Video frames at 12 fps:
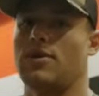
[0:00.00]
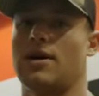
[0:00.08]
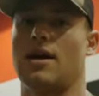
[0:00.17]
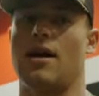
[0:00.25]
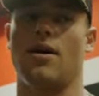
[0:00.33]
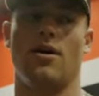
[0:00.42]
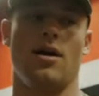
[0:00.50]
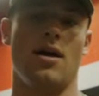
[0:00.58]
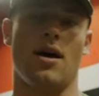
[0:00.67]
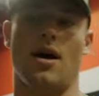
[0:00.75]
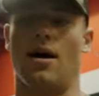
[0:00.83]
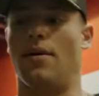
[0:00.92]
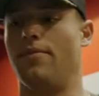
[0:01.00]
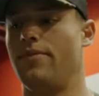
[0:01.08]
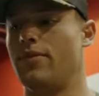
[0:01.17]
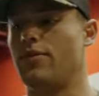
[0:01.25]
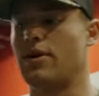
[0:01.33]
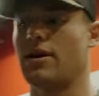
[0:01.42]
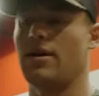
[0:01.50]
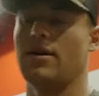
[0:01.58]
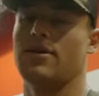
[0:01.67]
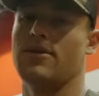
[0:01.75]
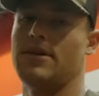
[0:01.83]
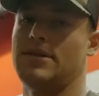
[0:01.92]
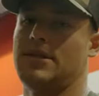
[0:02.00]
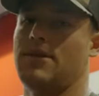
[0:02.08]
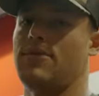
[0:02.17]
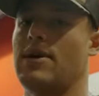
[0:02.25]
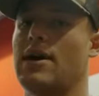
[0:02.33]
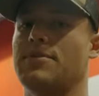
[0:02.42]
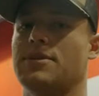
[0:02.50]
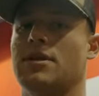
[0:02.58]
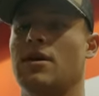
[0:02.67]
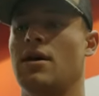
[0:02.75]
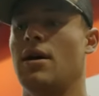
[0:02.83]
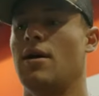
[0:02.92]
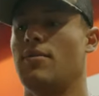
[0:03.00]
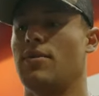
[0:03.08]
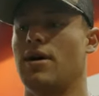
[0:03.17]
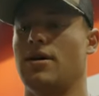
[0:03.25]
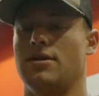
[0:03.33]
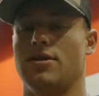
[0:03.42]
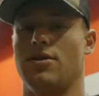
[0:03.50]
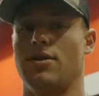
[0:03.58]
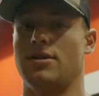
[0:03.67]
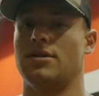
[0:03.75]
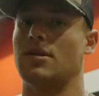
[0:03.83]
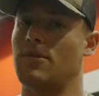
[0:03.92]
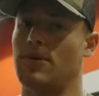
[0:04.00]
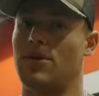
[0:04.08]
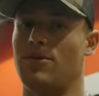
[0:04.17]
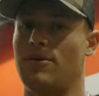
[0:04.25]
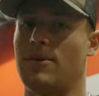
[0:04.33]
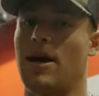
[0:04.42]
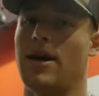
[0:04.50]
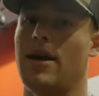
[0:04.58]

workout, um, we're gonna increase the reps. But so this is gonna be three by